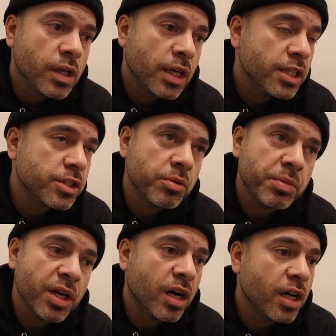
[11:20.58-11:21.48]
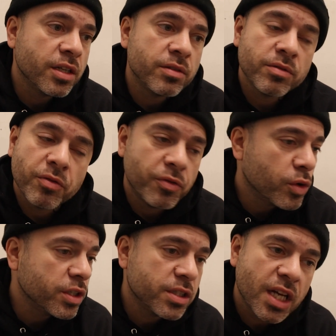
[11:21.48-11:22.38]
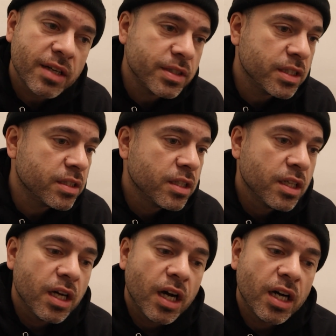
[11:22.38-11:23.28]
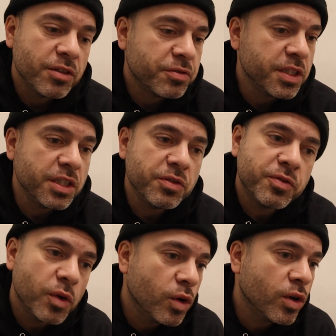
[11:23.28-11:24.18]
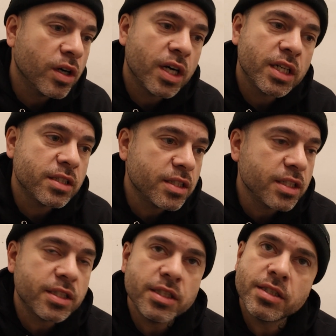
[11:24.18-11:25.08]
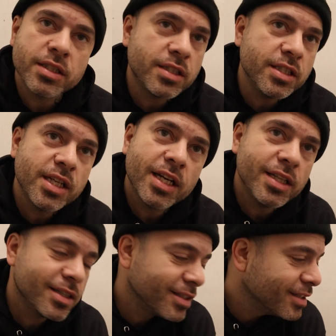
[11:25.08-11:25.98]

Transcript: He's gonna be 147, 154, 160, 68.